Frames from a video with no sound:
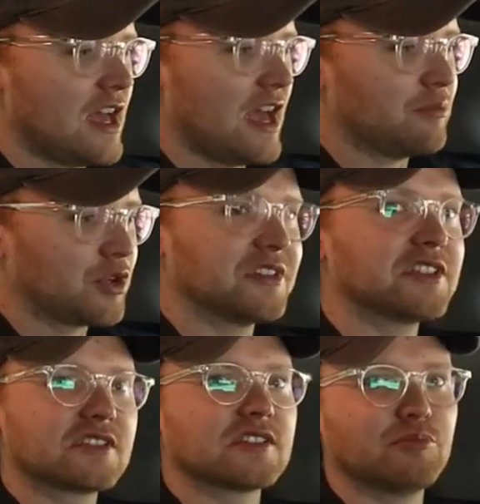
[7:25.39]
And because
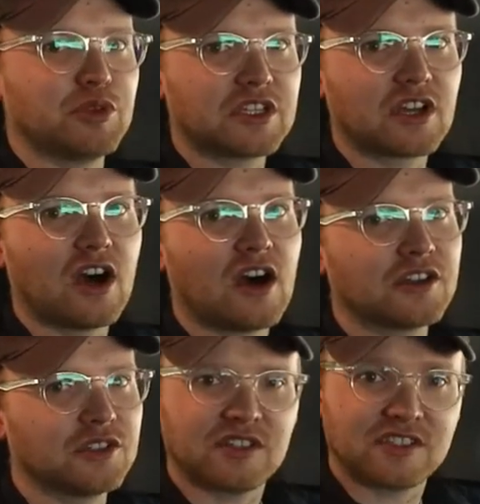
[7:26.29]
this is a big
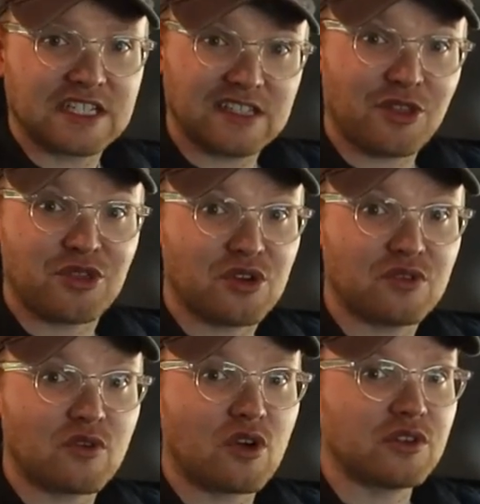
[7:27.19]
car, you can see the
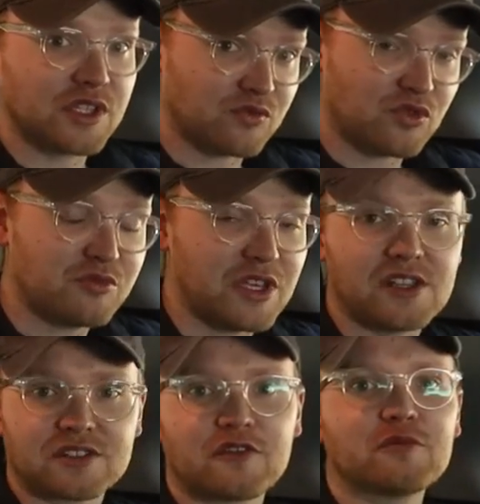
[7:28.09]
third row is
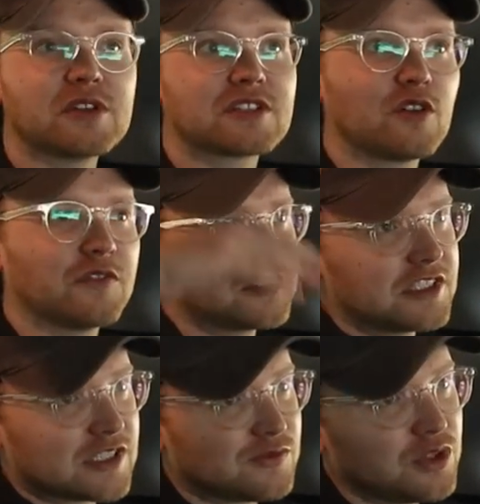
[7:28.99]
roomy. So for myself, it's
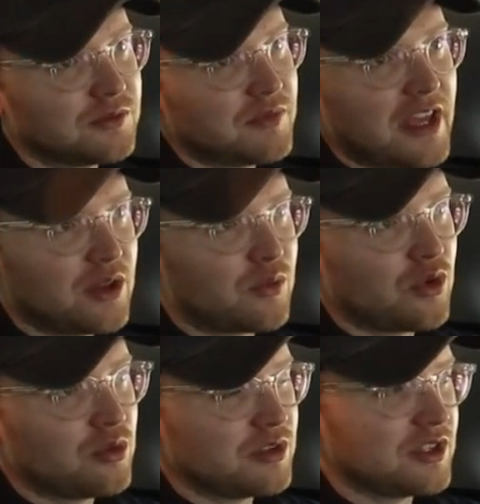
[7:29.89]
6 foot,
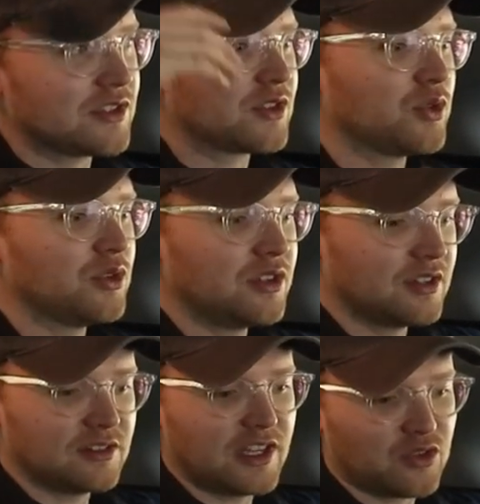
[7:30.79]
headroom is good,
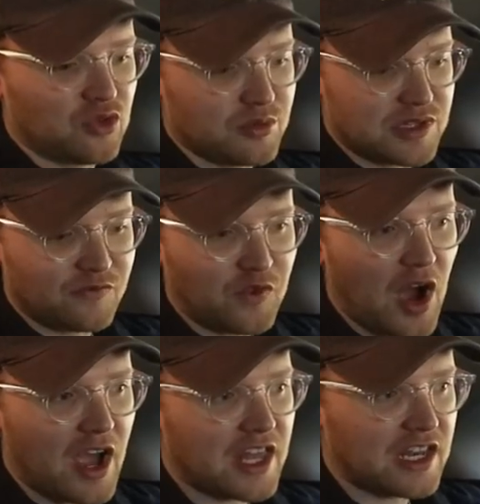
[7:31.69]
legroom is
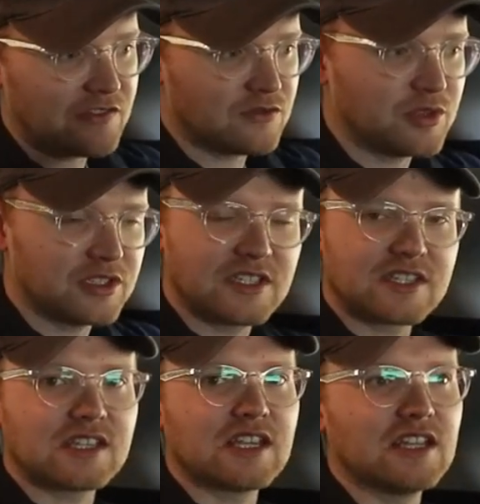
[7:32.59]
fine, even with this
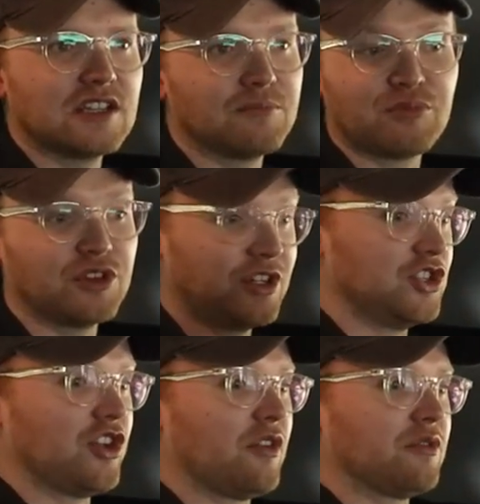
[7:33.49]
seat in a pretty
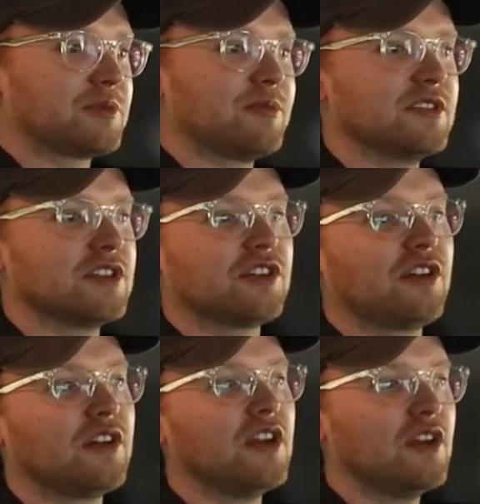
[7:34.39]
generous
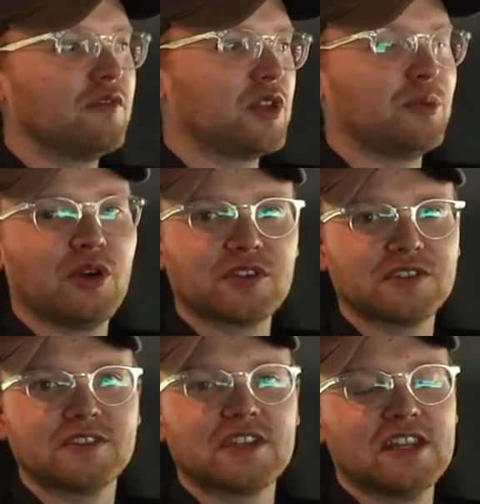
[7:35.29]
position for the
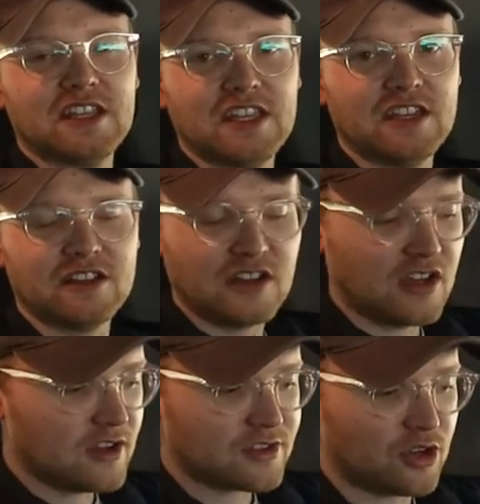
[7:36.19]
person sitting here.
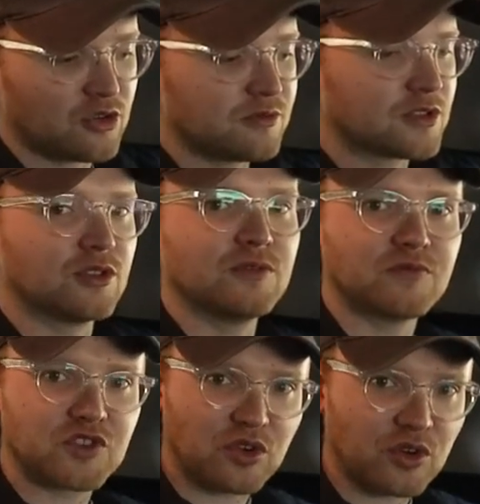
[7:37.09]
Tow room's good,
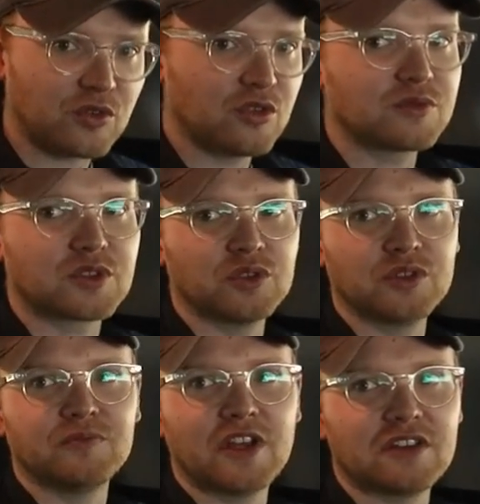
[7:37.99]
shoulder room's
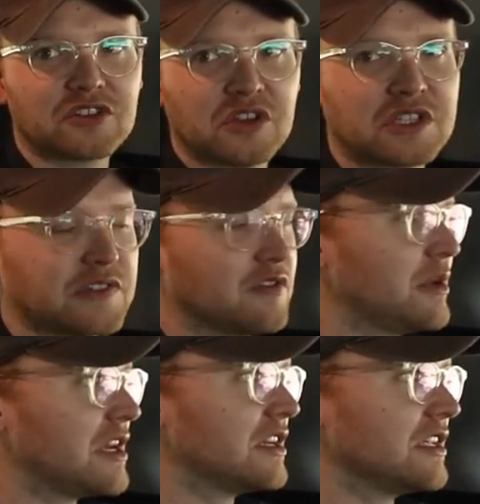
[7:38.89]
good, and in terms of
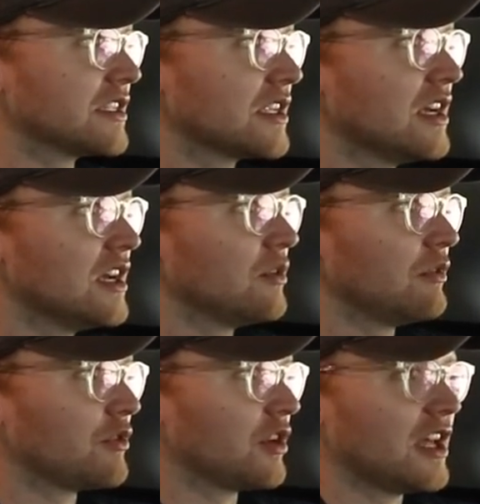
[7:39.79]
amenities,
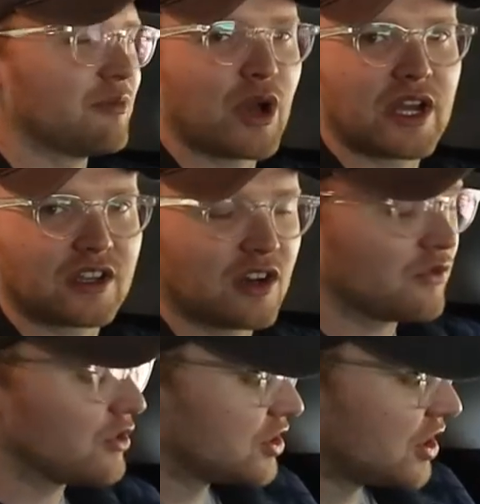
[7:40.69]
we've got airbag
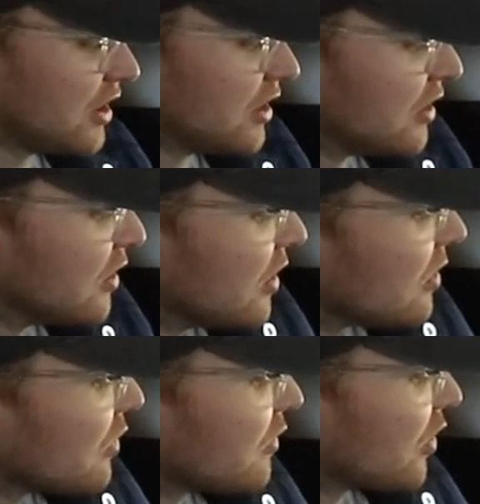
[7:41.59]
coverage here,
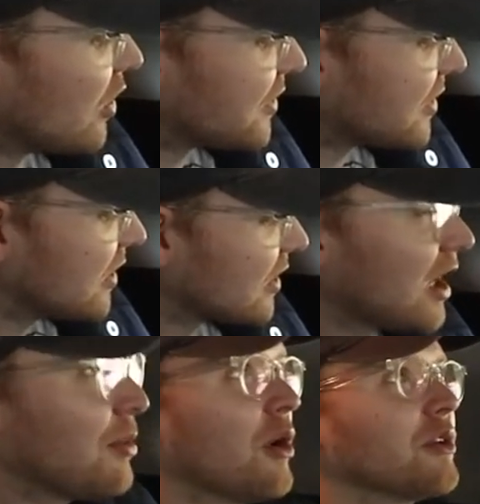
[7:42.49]
we've got
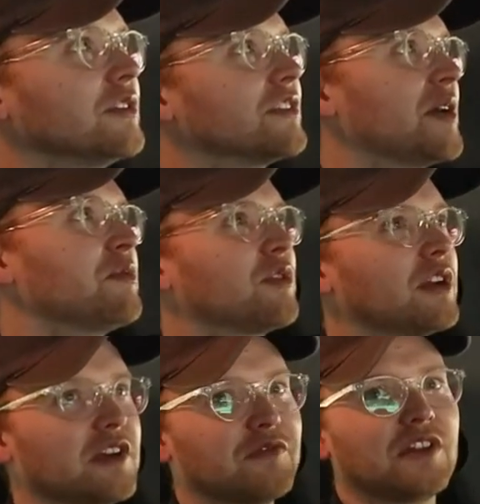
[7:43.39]
cup holders, and we've
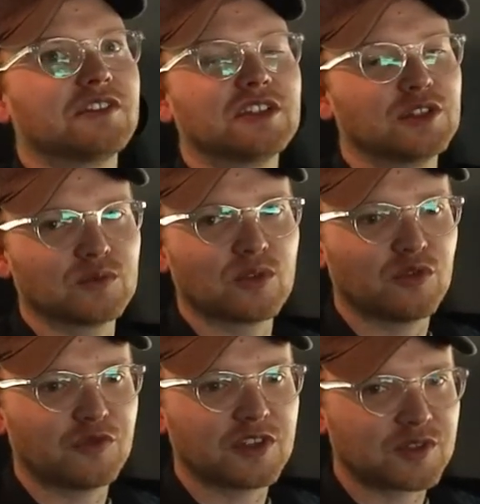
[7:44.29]
got air vents in the
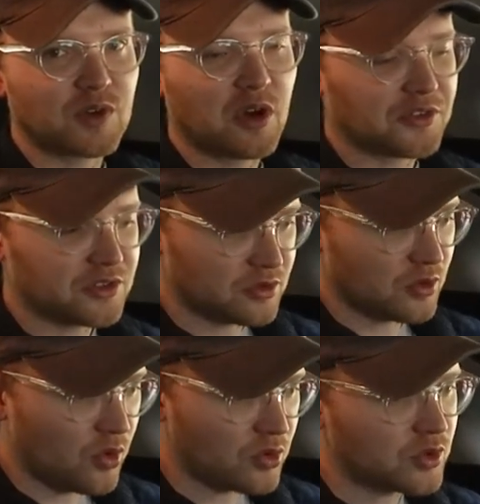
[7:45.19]
roof as well, so
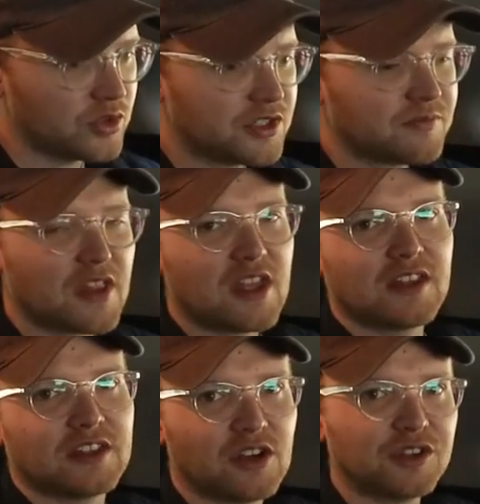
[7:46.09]
all good.
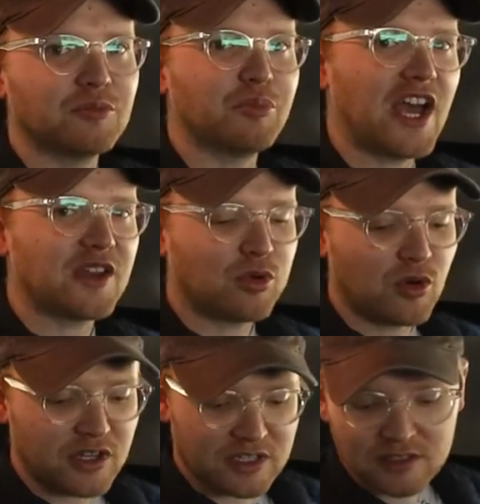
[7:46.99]
The only bad
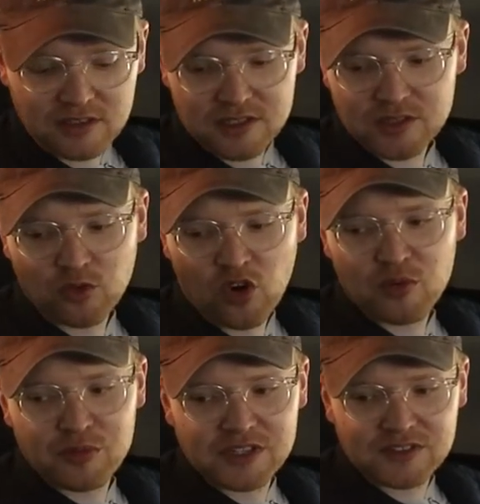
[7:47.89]
point is that the
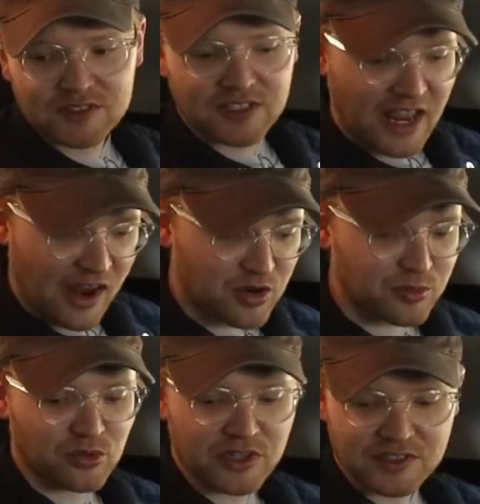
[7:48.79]
squab is
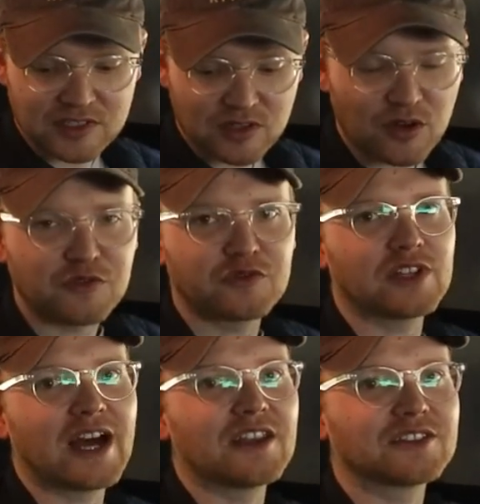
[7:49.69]
terrible. It's so
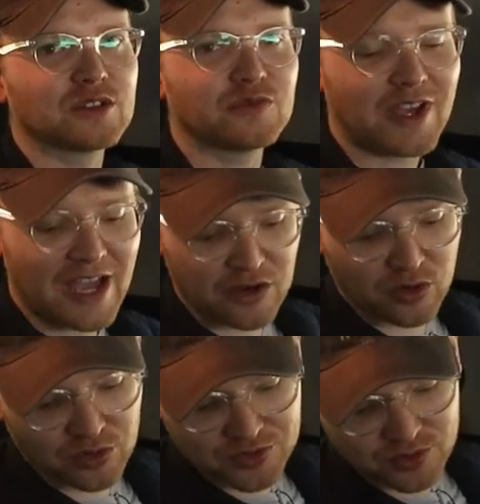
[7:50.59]
flat, so for
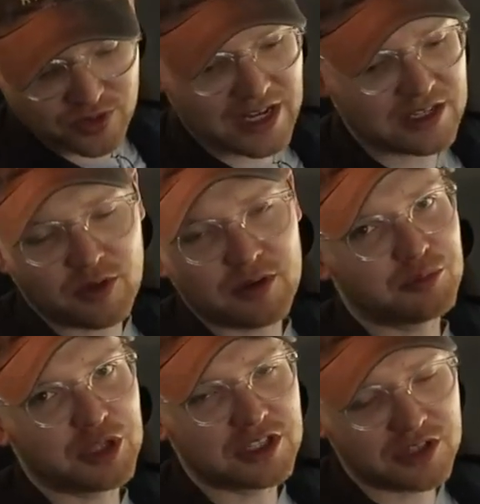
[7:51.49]
adults or anyone
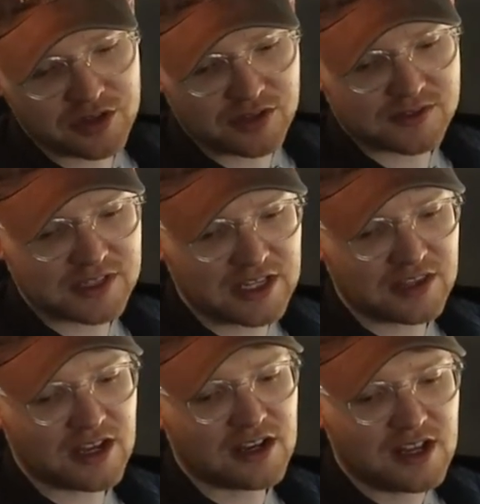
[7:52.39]
big, you can see
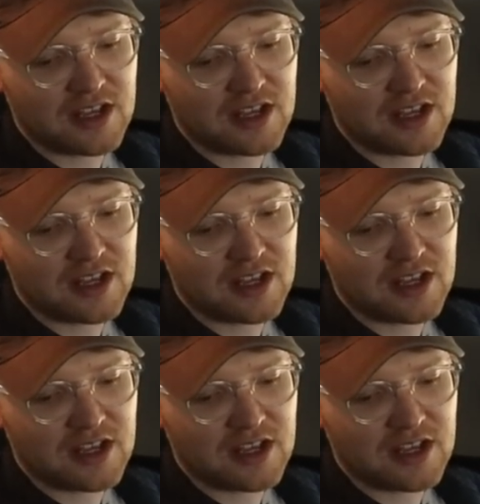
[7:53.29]
that